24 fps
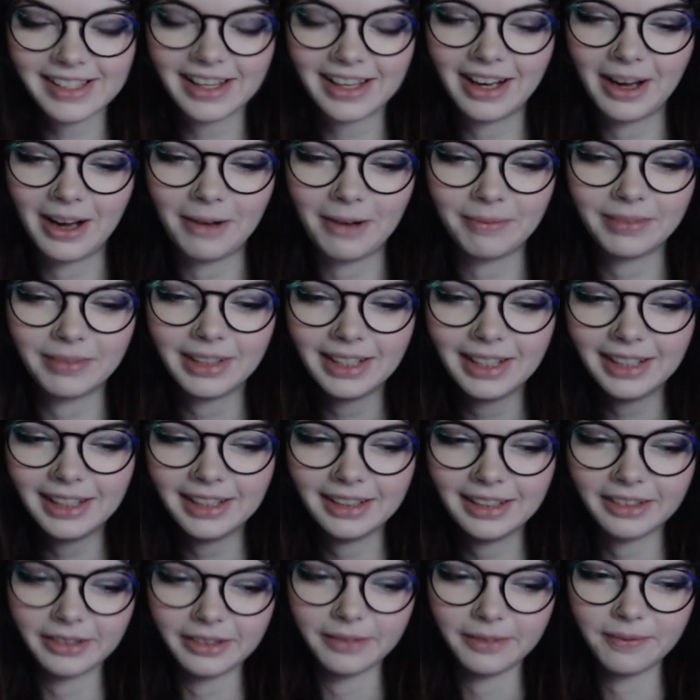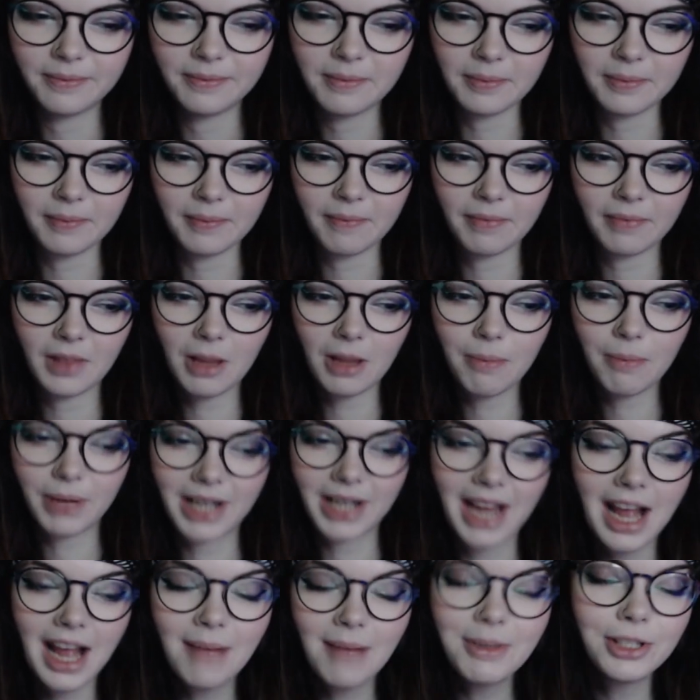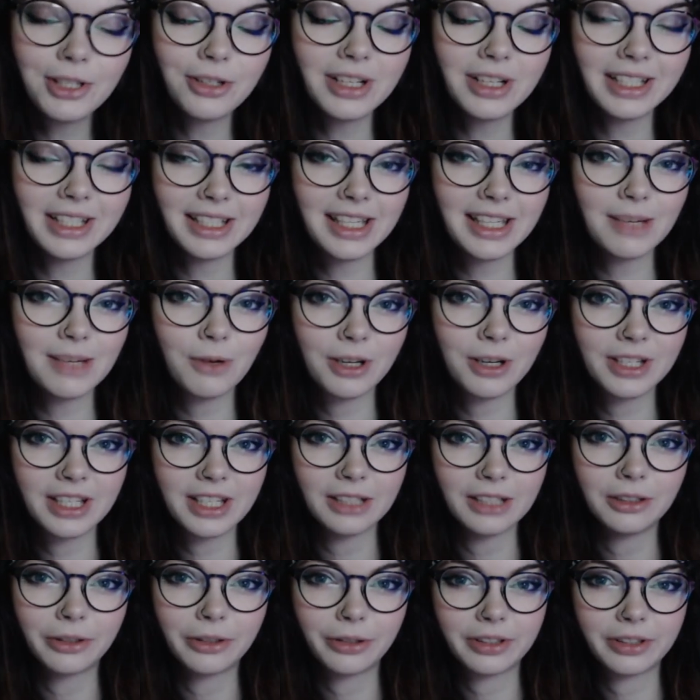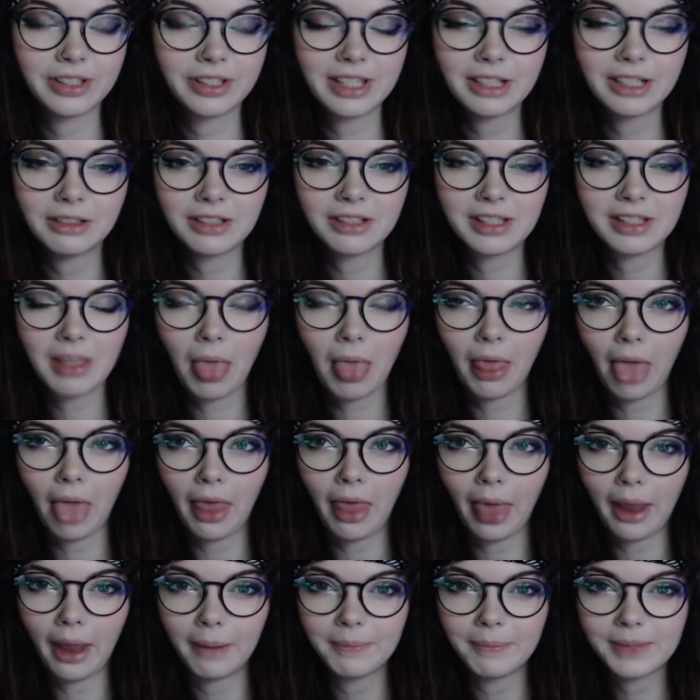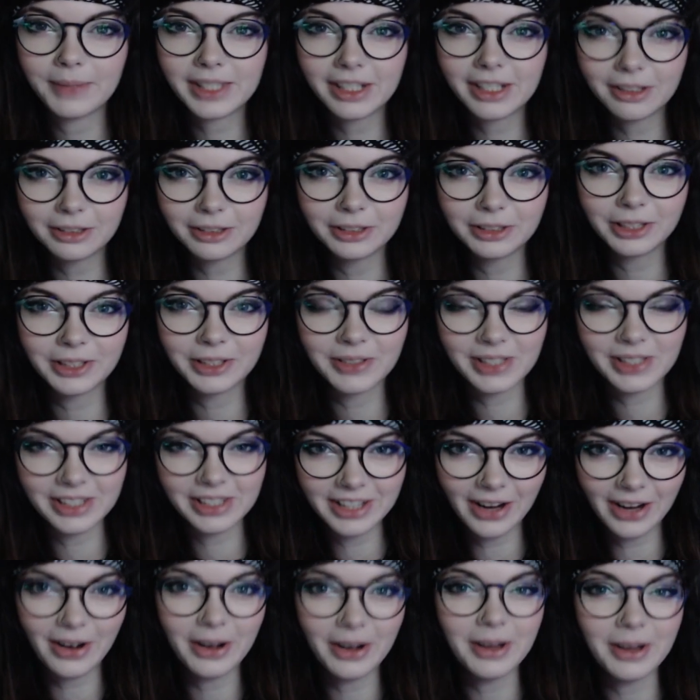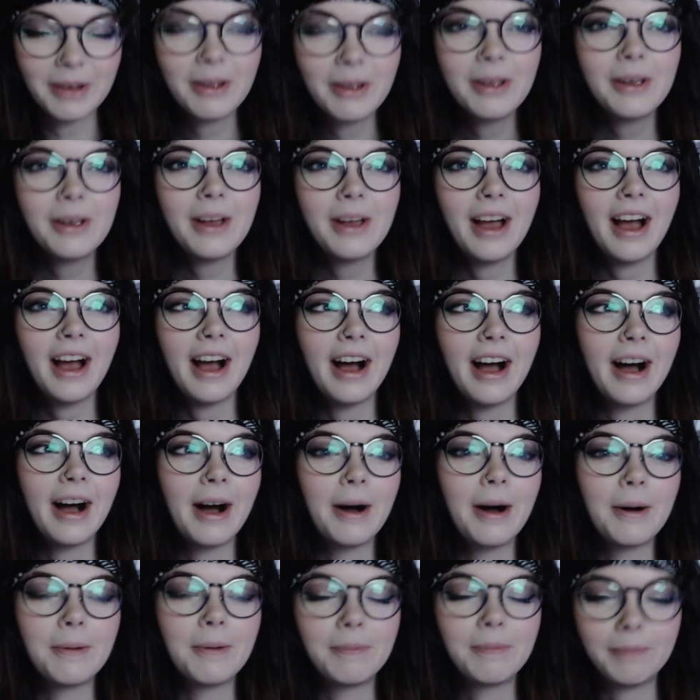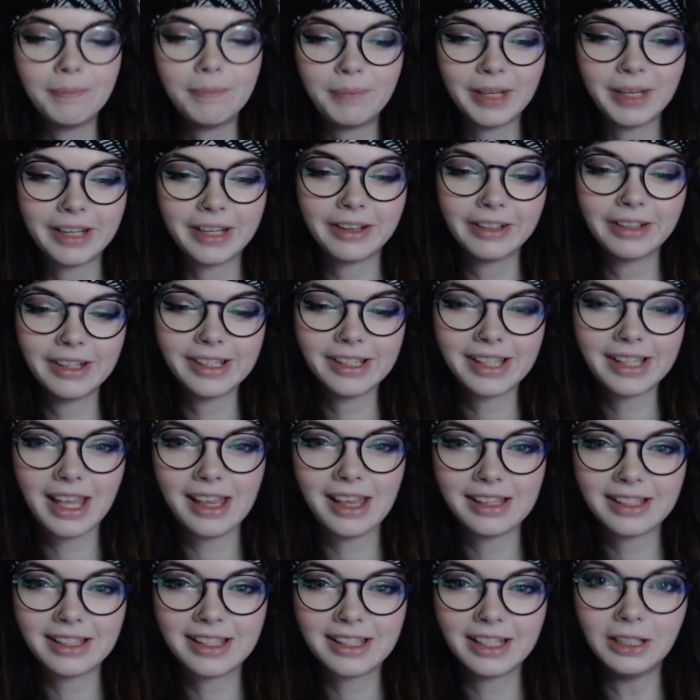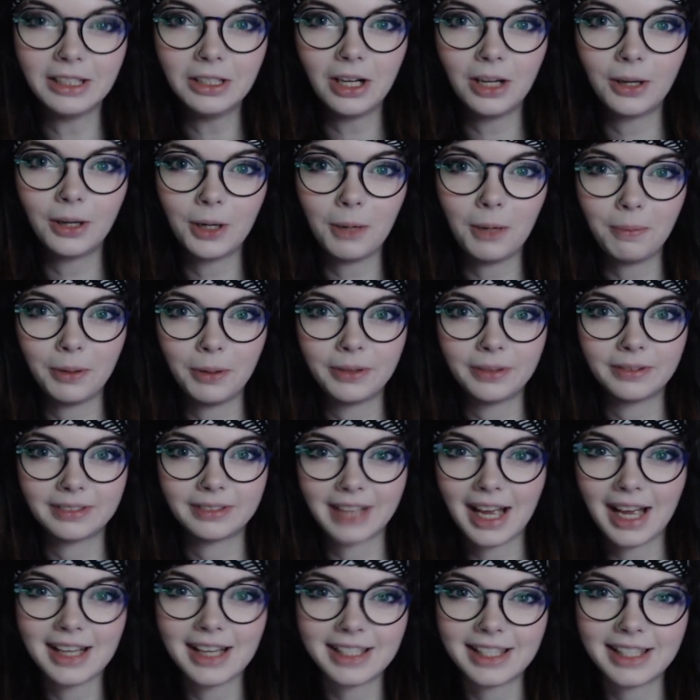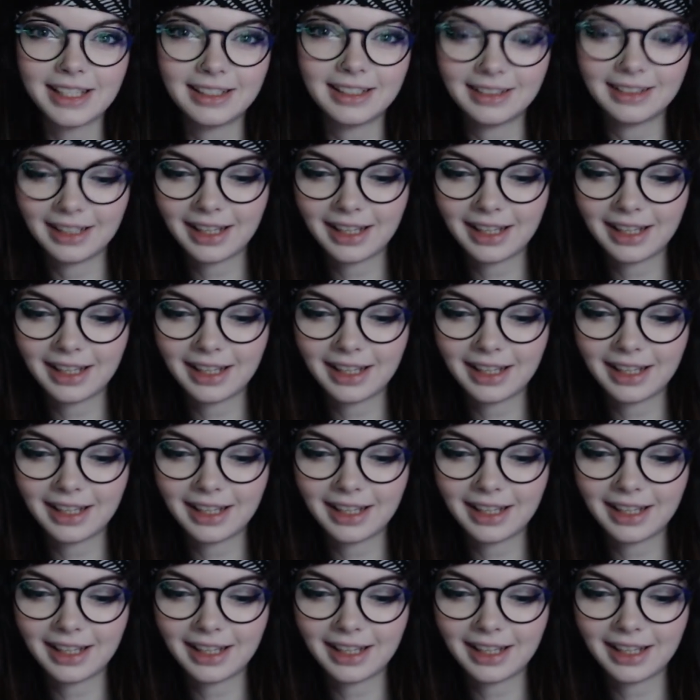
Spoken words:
But I am intrigued to see where Cyril goes now. Because he is still hung up on Cassian.